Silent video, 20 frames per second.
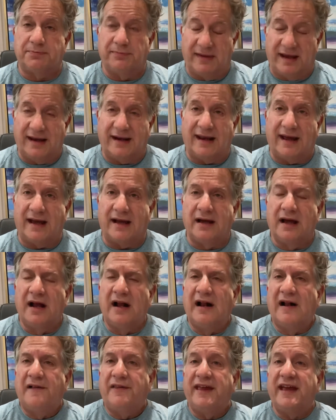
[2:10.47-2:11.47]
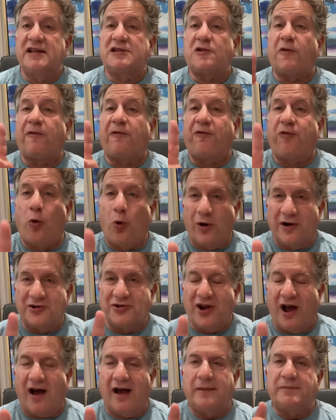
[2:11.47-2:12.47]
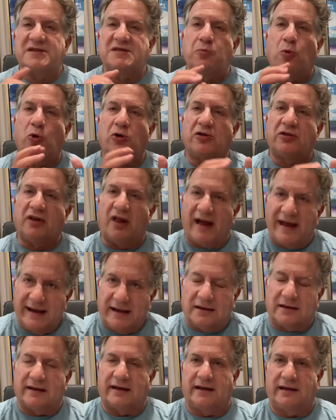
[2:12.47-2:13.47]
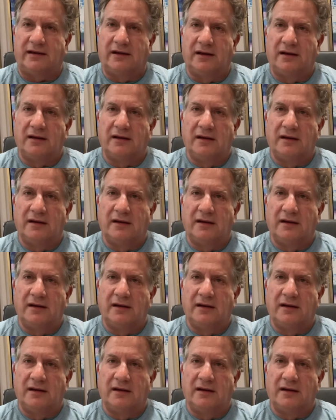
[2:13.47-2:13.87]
meaning it's 4 times more likely